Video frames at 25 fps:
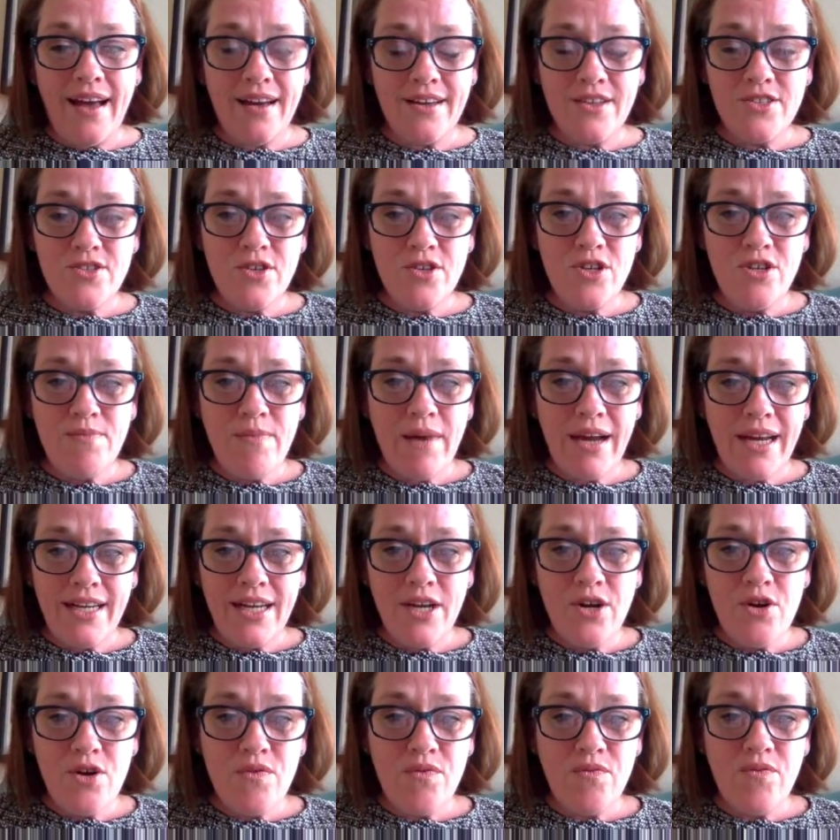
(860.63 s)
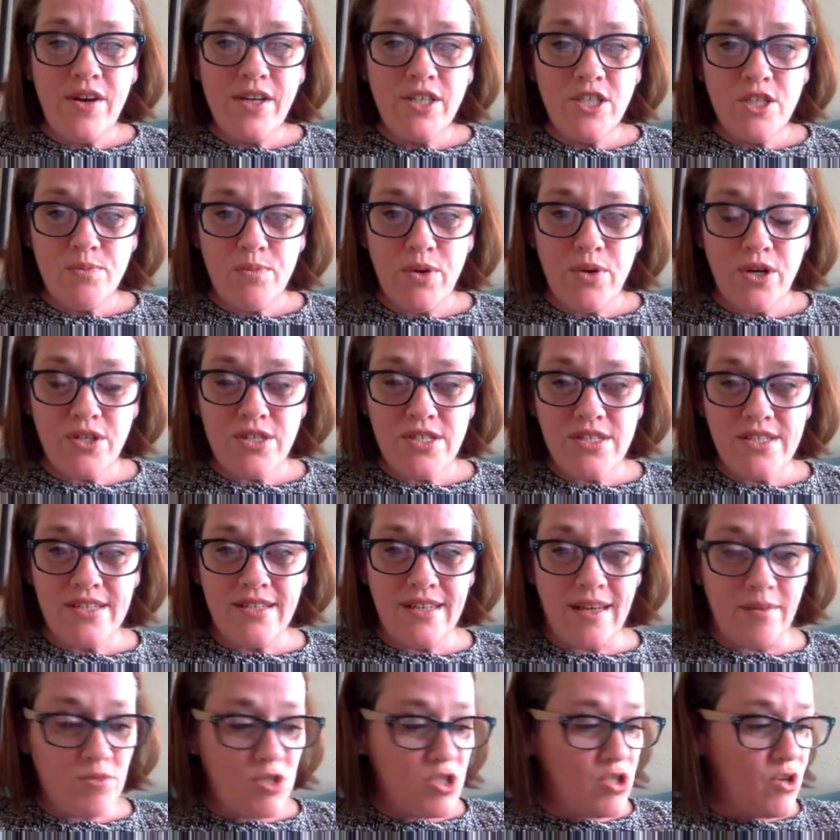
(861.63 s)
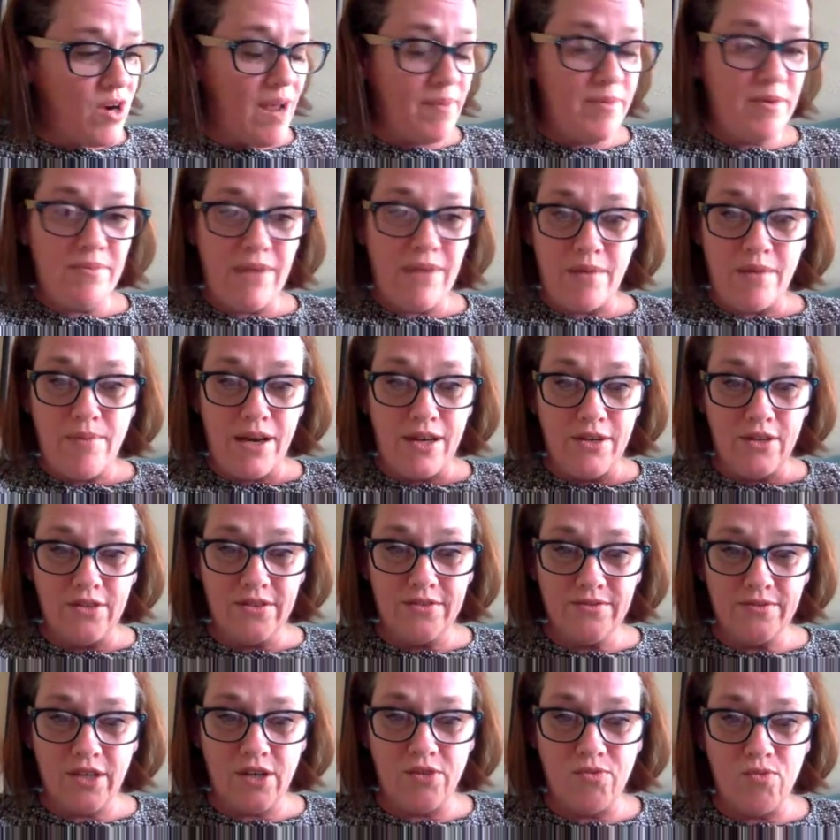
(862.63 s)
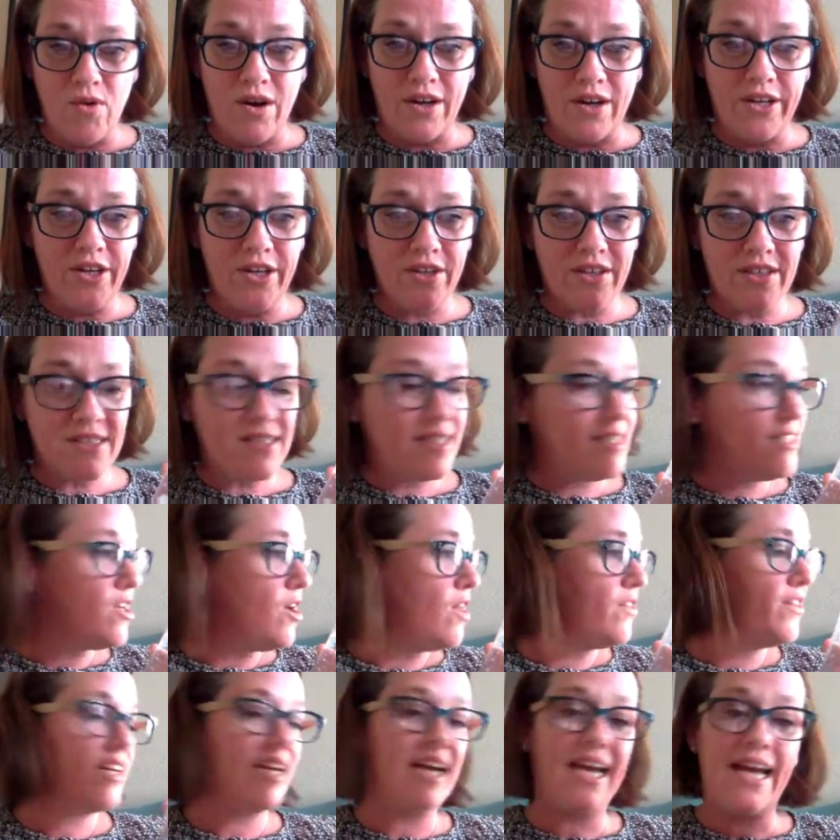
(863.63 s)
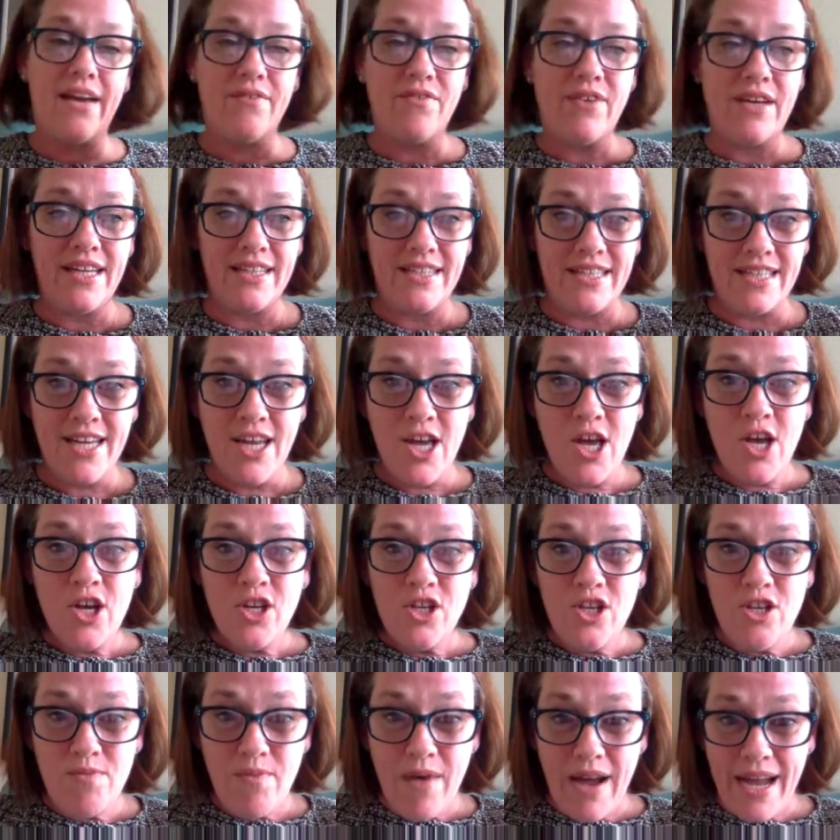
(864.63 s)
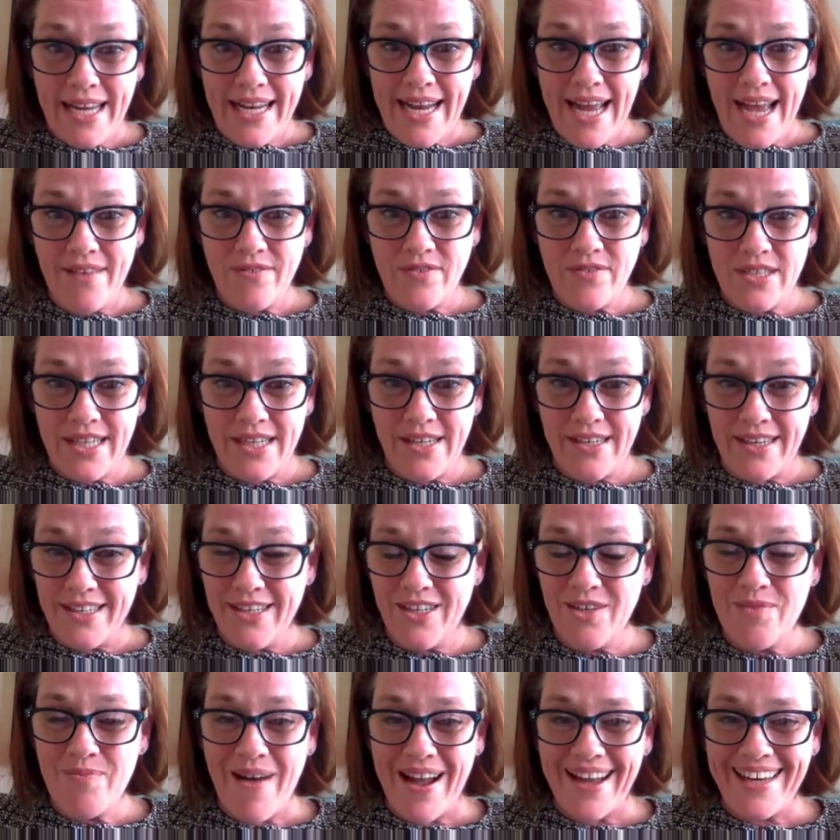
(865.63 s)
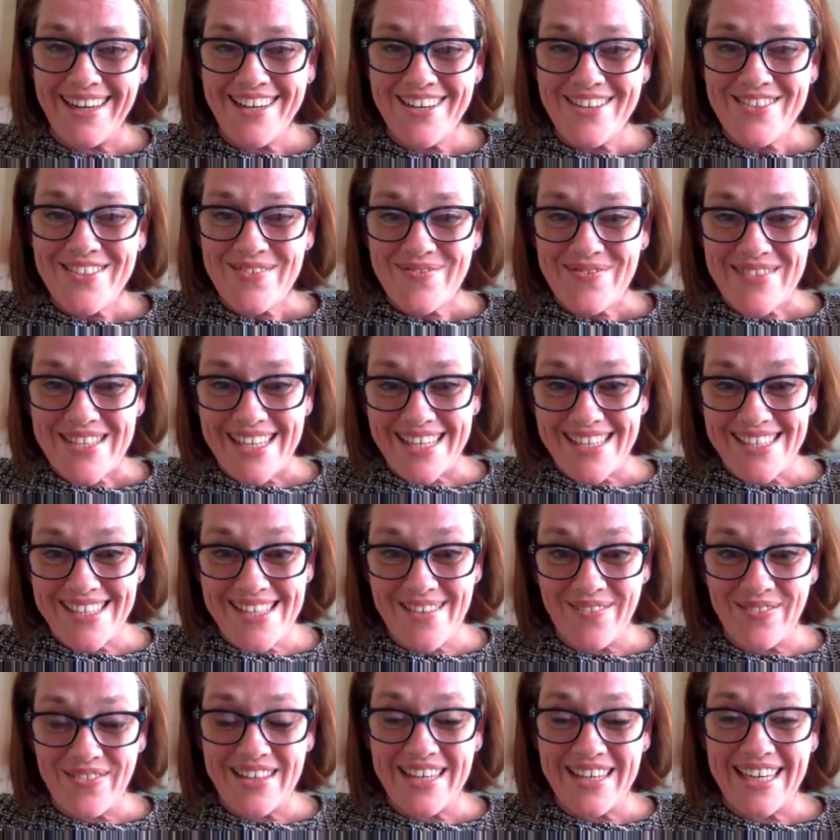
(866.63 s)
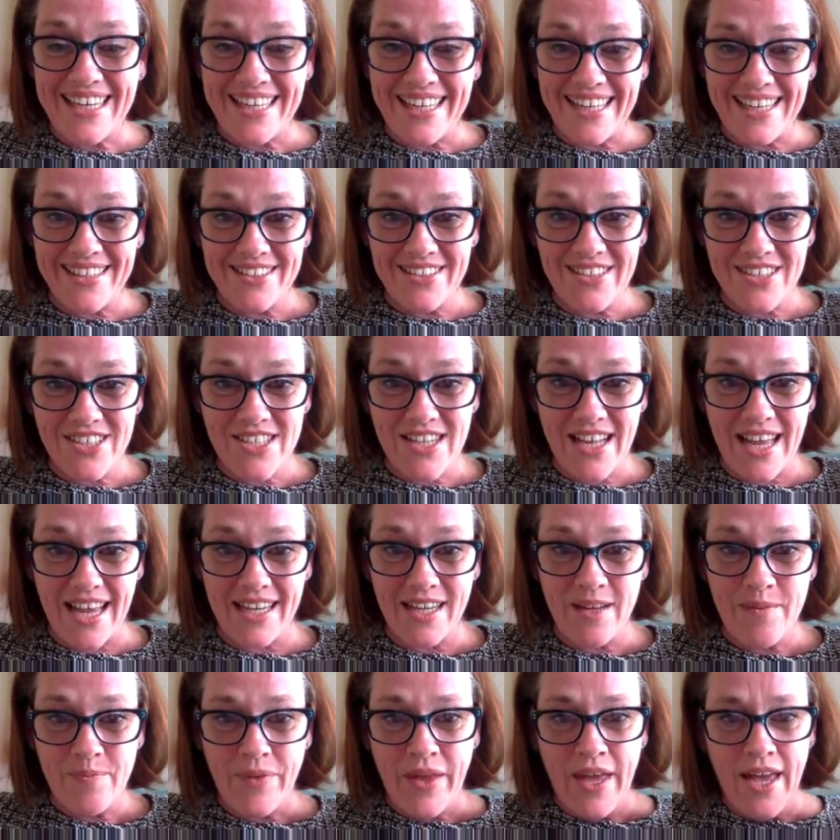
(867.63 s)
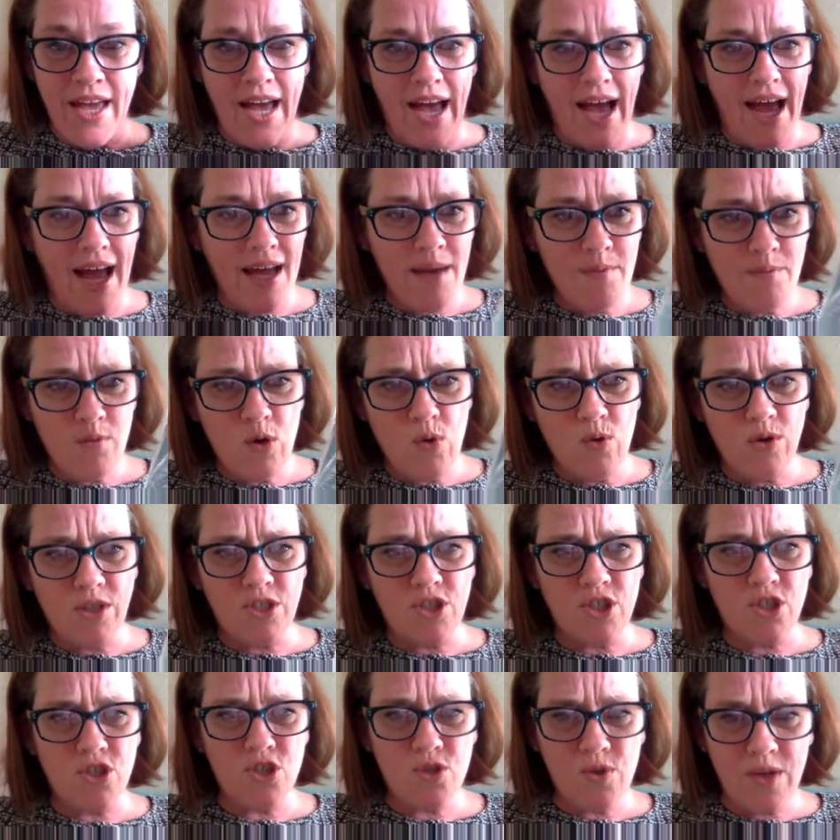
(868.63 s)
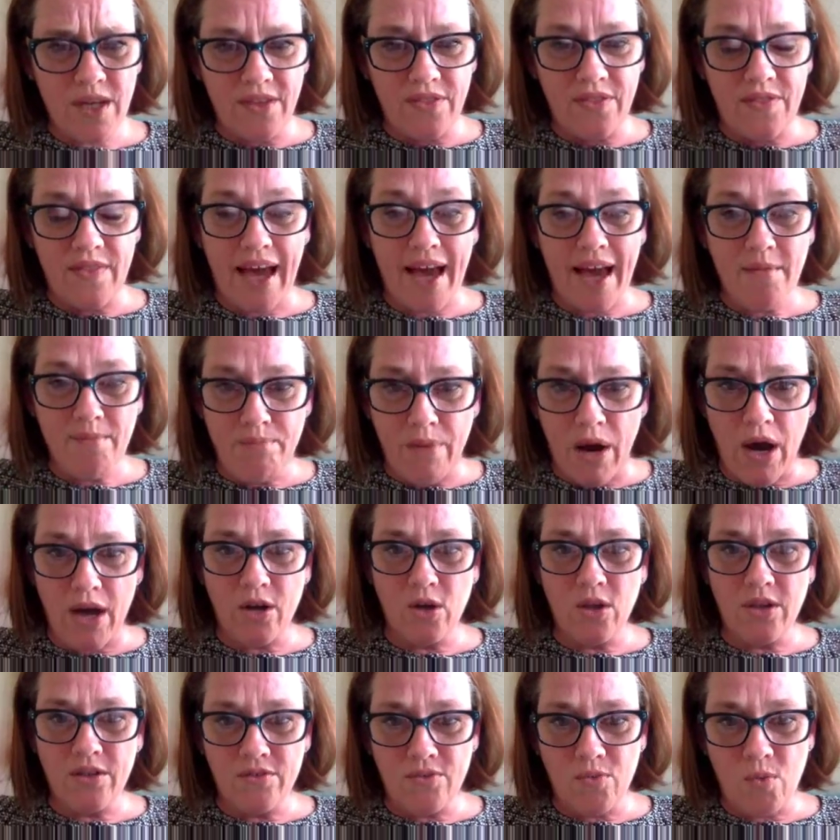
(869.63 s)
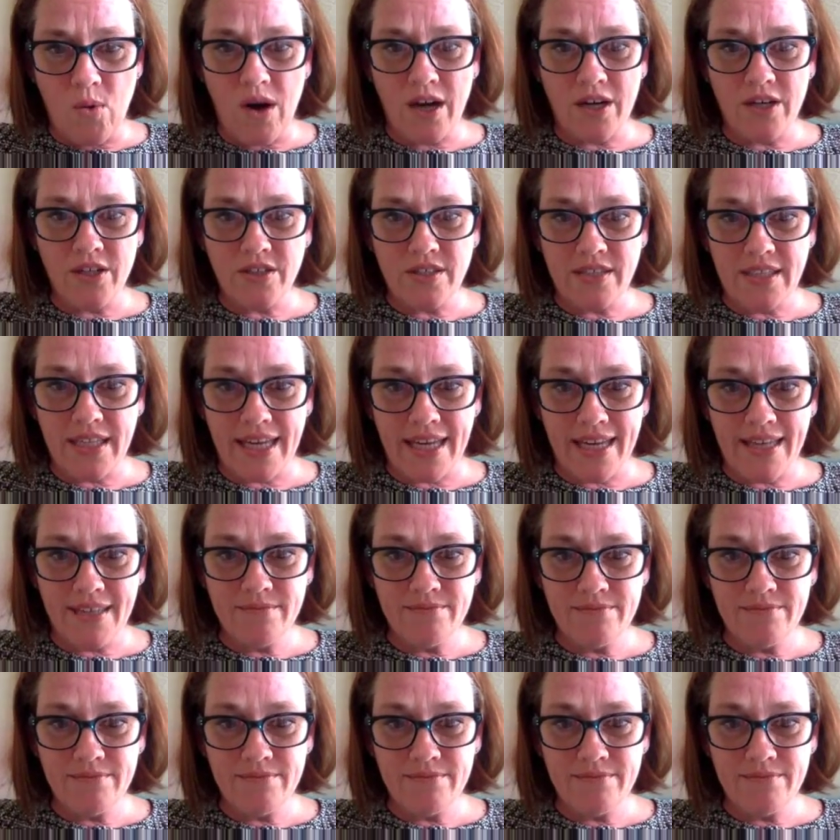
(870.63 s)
So you might hear a French person, I'm just grabbing my bottle of water here because that's all that I have handy. You might hear them say something in English like, I'm going to drink that bottle of water today.